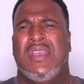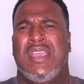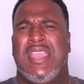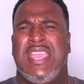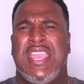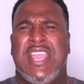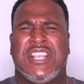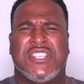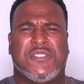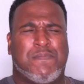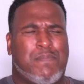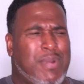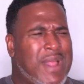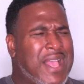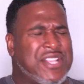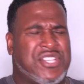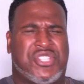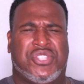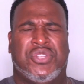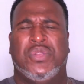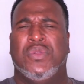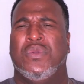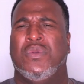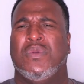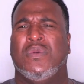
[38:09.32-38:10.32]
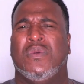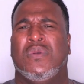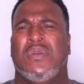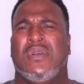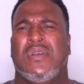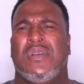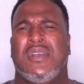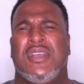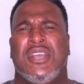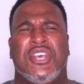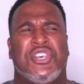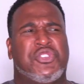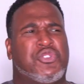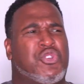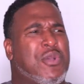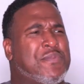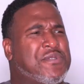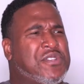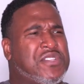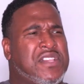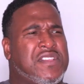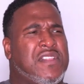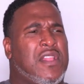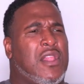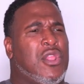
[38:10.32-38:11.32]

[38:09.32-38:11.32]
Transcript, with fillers: He has blessed you. Scripture says,